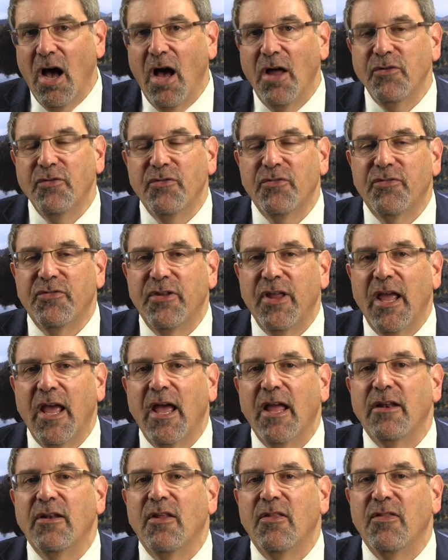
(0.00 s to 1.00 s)

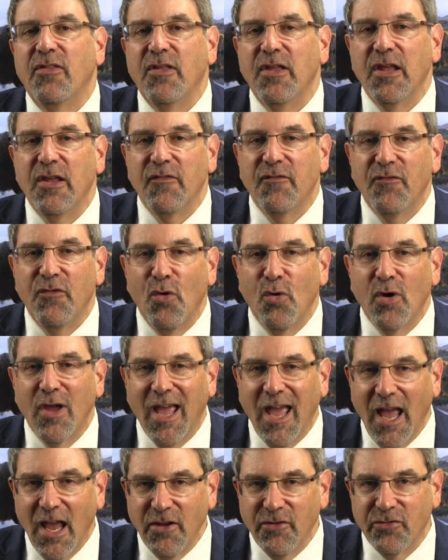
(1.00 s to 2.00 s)
understand the
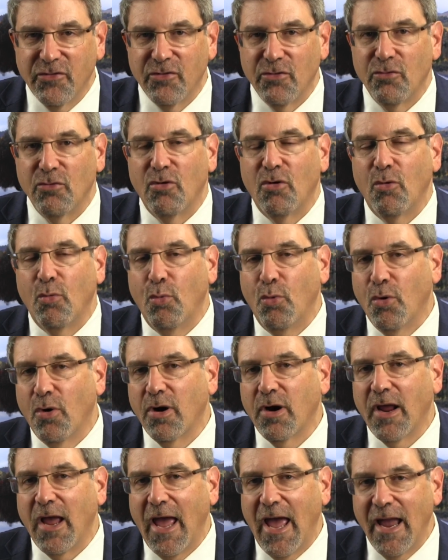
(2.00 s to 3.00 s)
vocational or
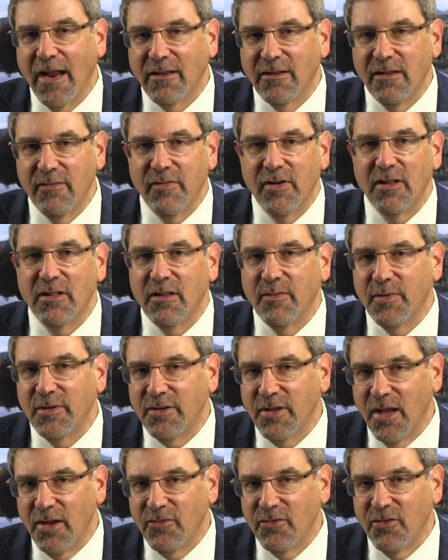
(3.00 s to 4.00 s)
work activity
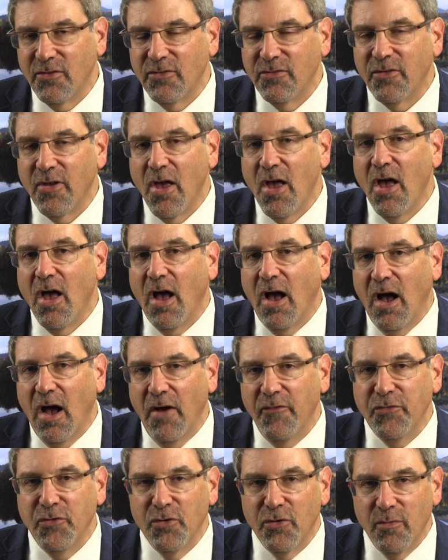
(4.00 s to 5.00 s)
limitations
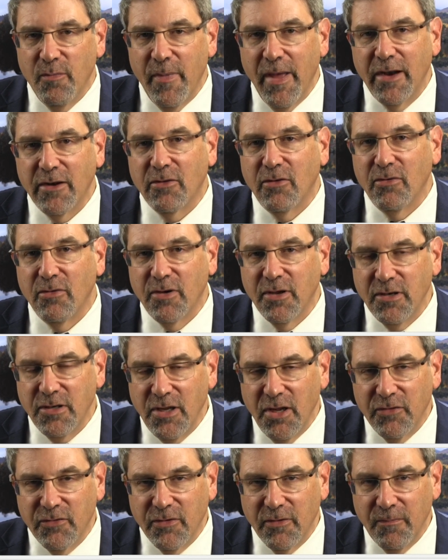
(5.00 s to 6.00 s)
of your medical
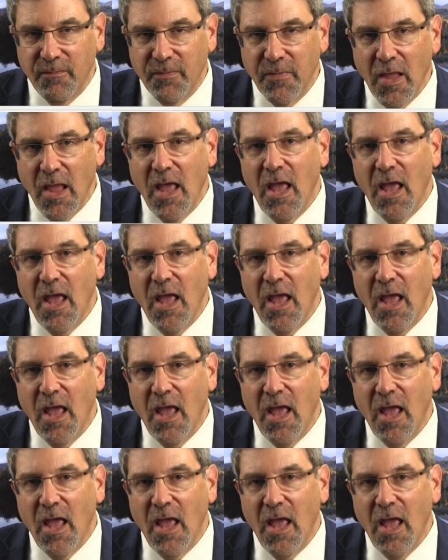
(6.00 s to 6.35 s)
condition.